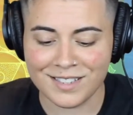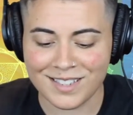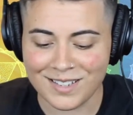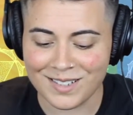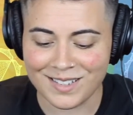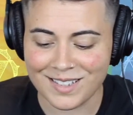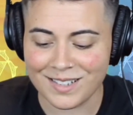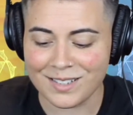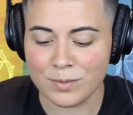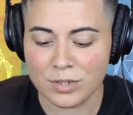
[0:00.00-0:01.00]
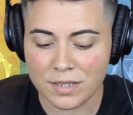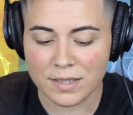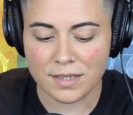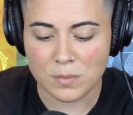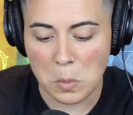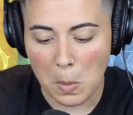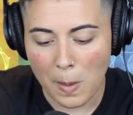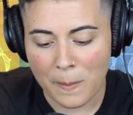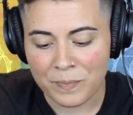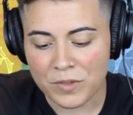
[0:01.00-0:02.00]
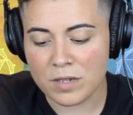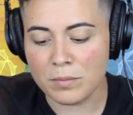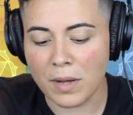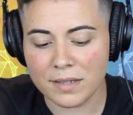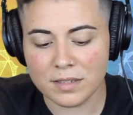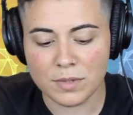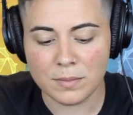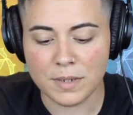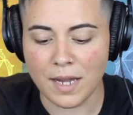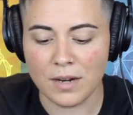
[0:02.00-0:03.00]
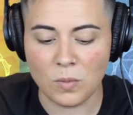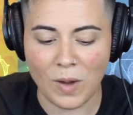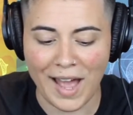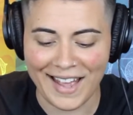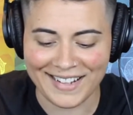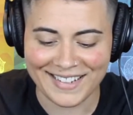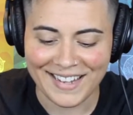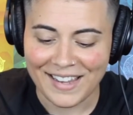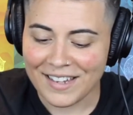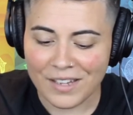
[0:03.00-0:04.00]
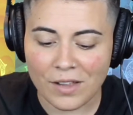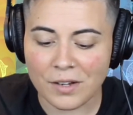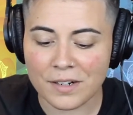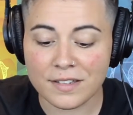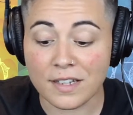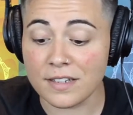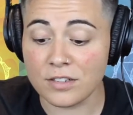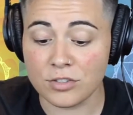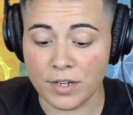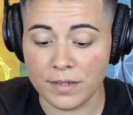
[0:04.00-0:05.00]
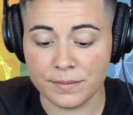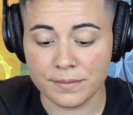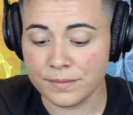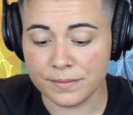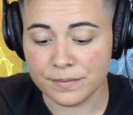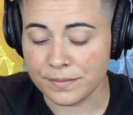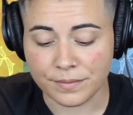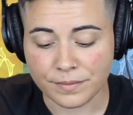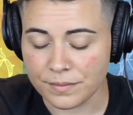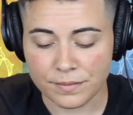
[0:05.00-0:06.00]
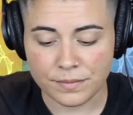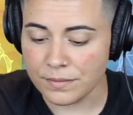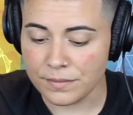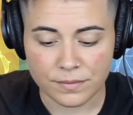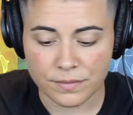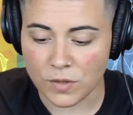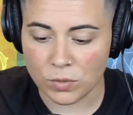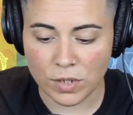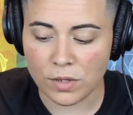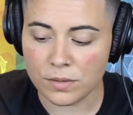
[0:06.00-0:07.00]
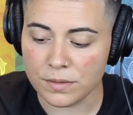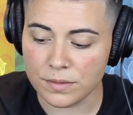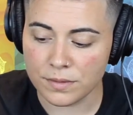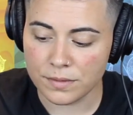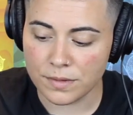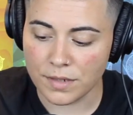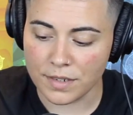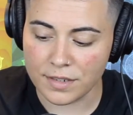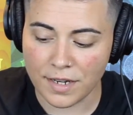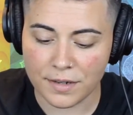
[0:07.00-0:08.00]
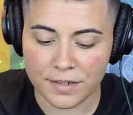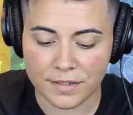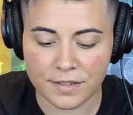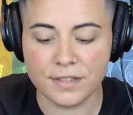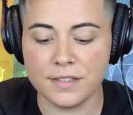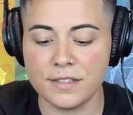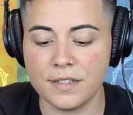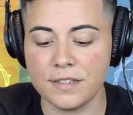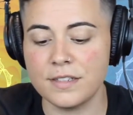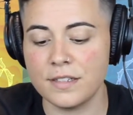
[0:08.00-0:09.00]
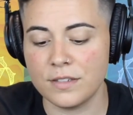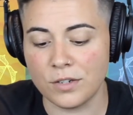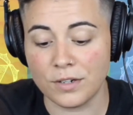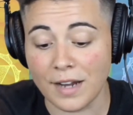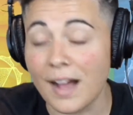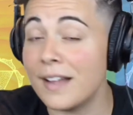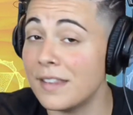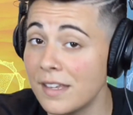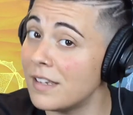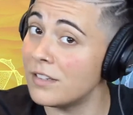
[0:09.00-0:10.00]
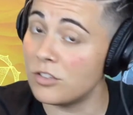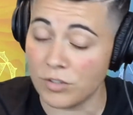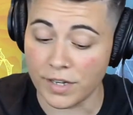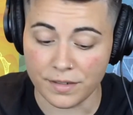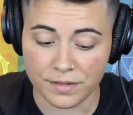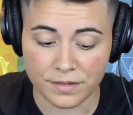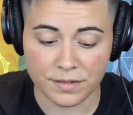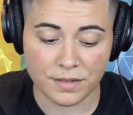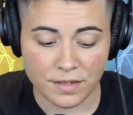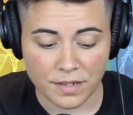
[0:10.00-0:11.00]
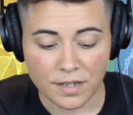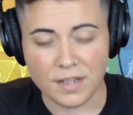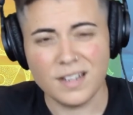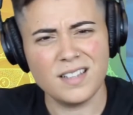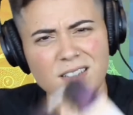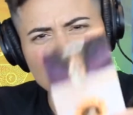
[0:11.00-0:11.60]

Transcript: there's some shit that could possibly be out of whack. Y'all aren't thinking straight. No. Sagittarius are not thinking straight. The